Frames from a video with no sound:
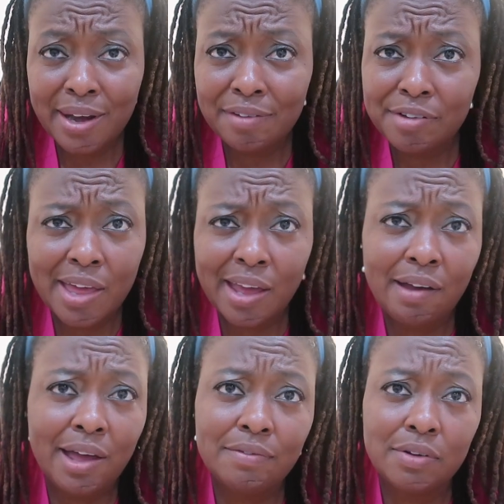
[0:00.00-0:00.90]
And I feel like
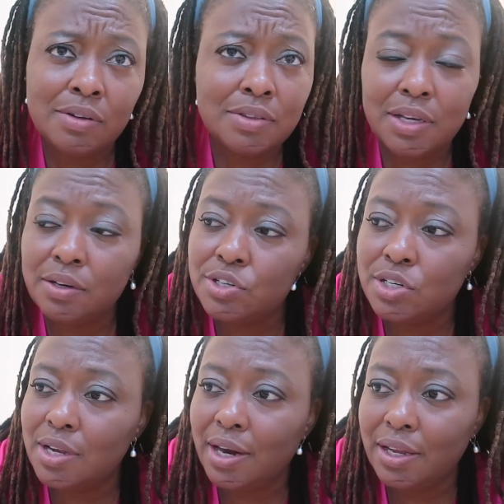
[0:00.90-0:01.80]
I'll have all the
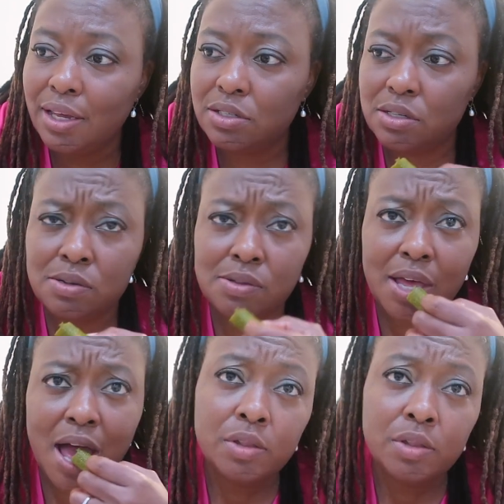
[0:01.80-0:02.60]
energy that I need to do that.